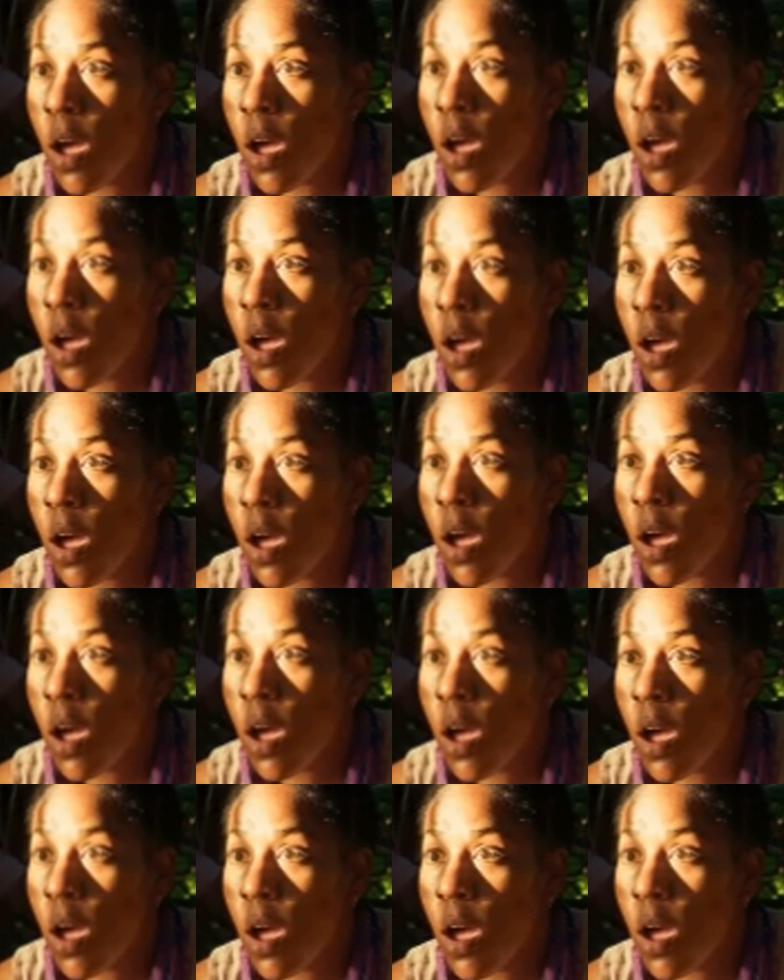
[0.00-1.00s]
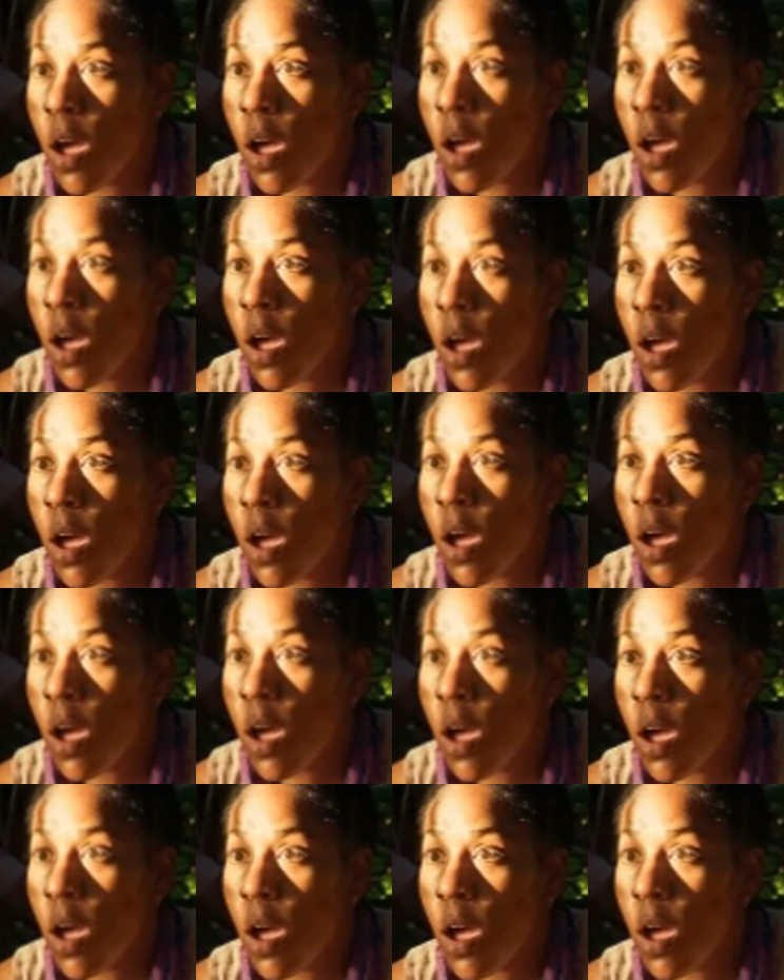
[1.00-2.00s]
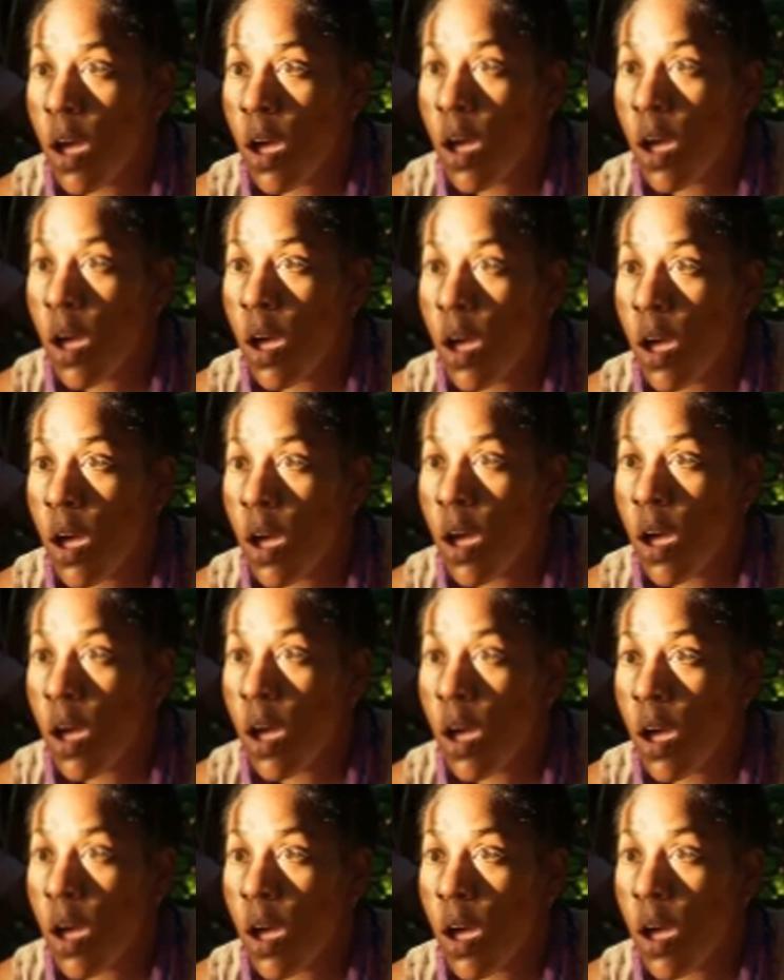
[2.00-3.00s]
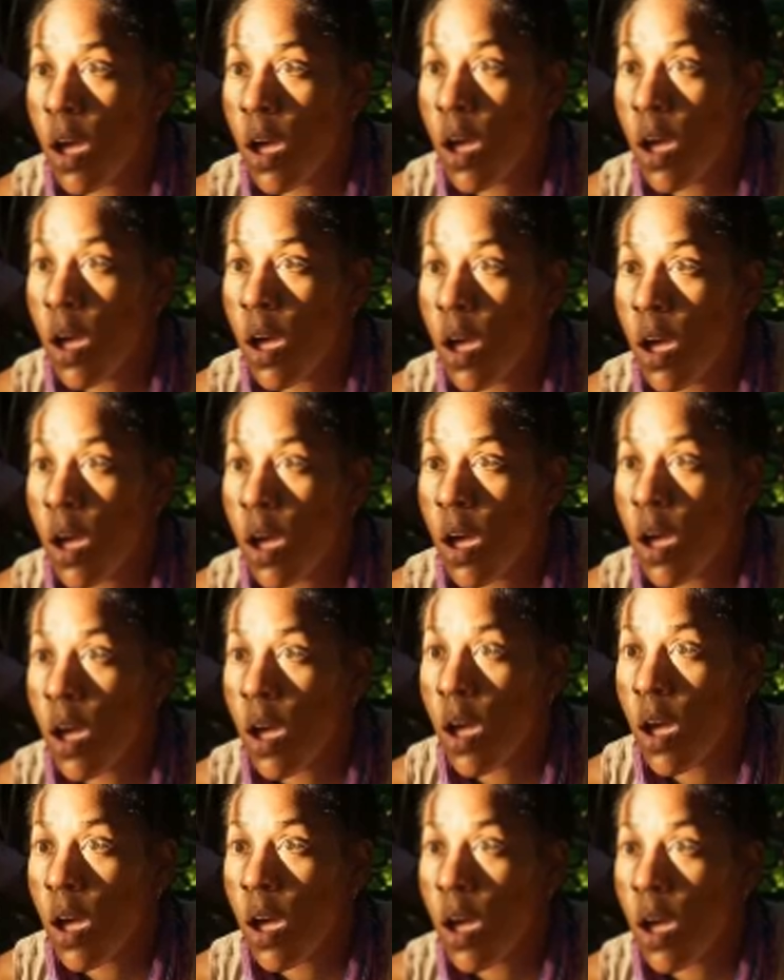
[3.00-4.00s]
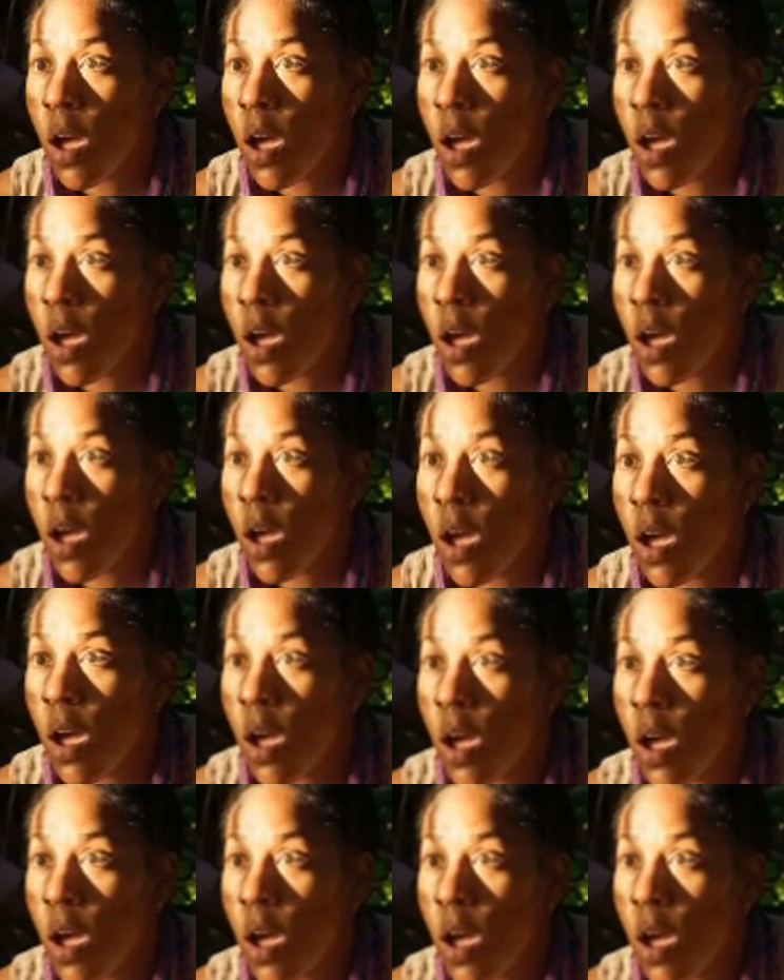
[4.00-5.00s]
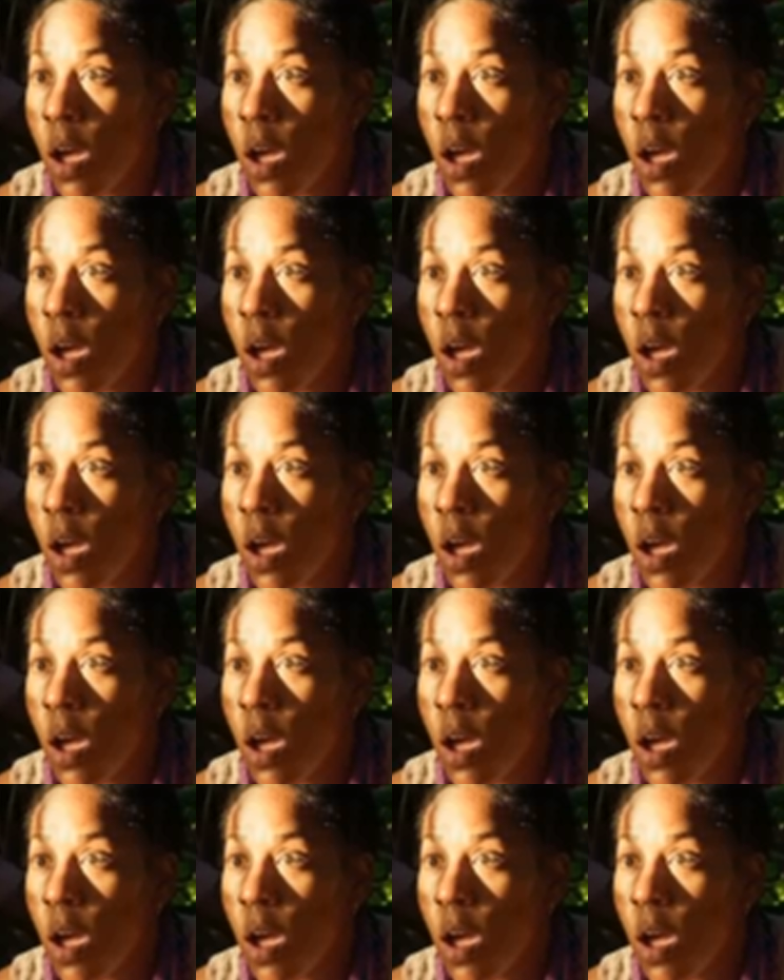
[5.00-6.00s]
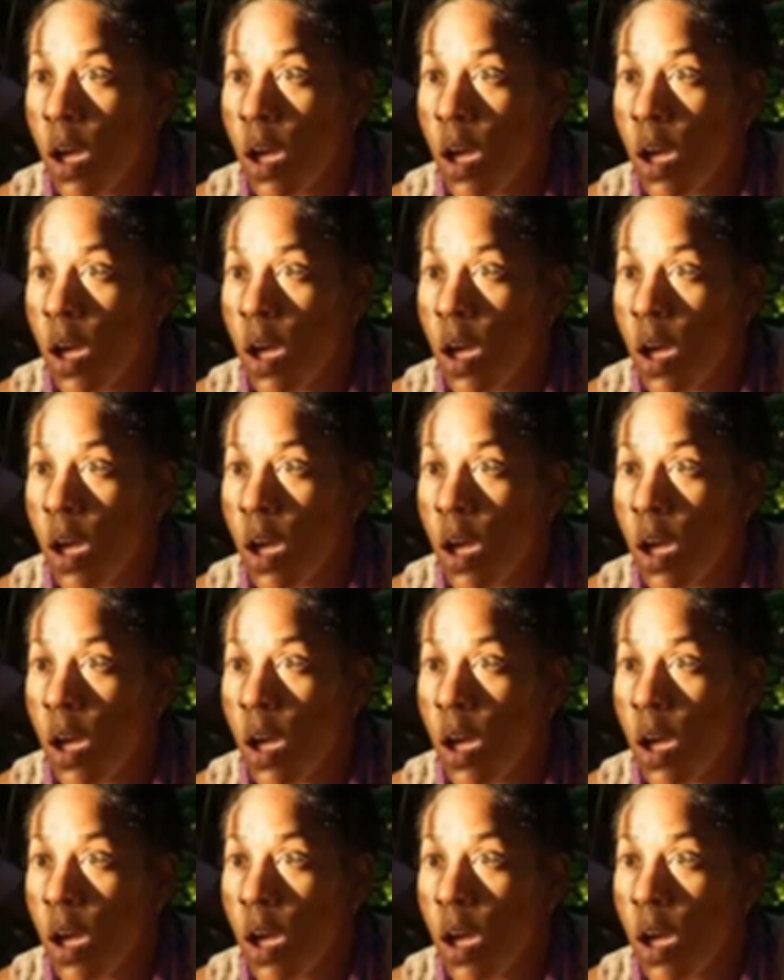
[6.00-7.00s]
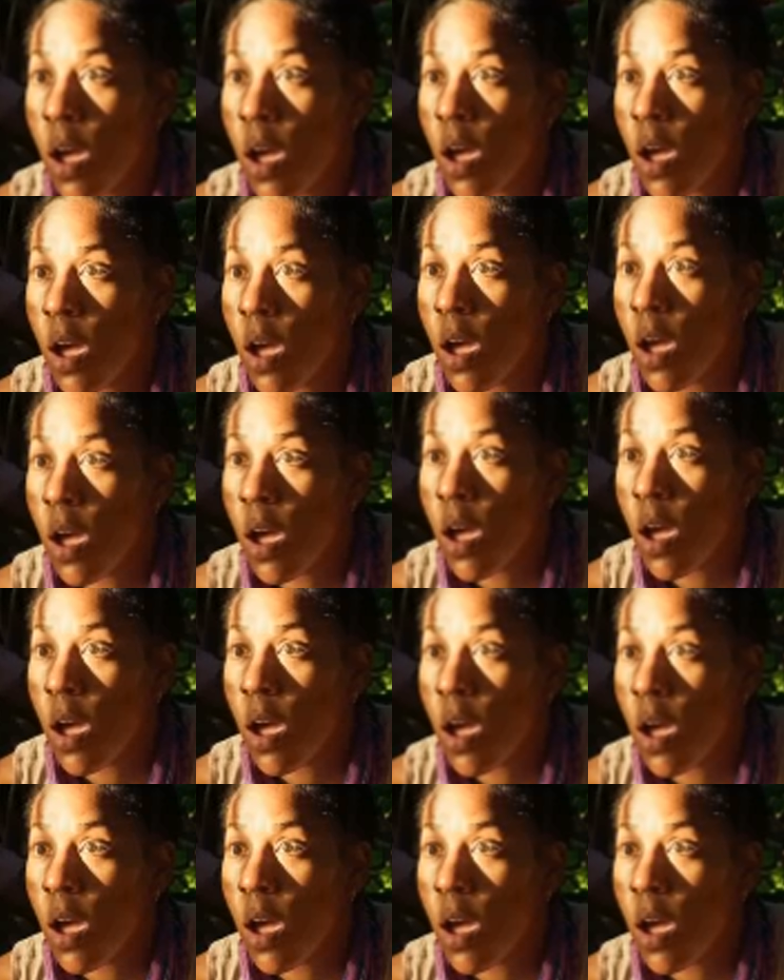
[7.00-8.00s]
The person shown says nothing.